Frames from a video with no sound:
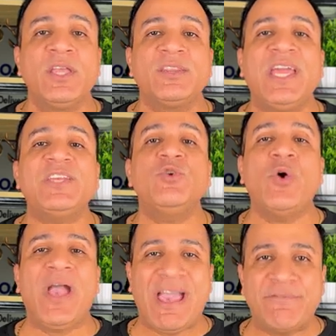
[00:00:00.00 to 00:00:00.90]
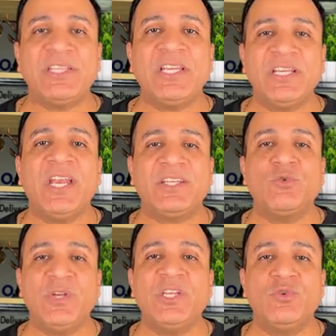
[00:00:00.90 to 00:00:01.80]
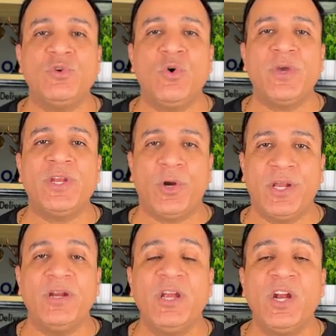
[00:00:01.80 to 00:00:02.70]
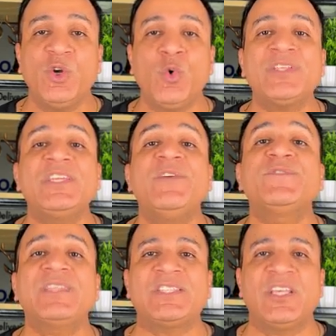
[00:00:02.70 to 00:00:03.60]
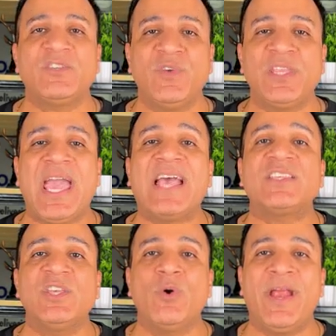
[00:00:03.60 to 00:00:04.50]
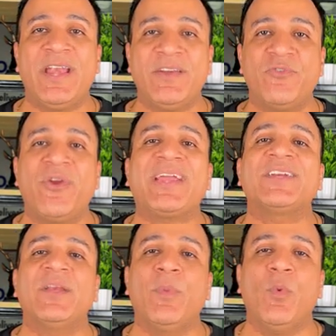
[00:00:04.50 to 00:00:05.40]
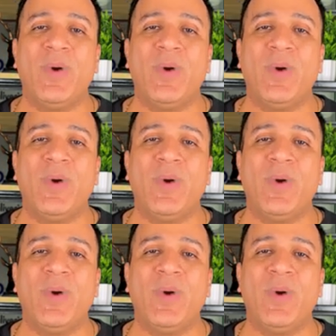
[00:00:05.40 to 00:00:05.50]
Then you know everything that you need to know in order to achieve success with SEO and rank #1.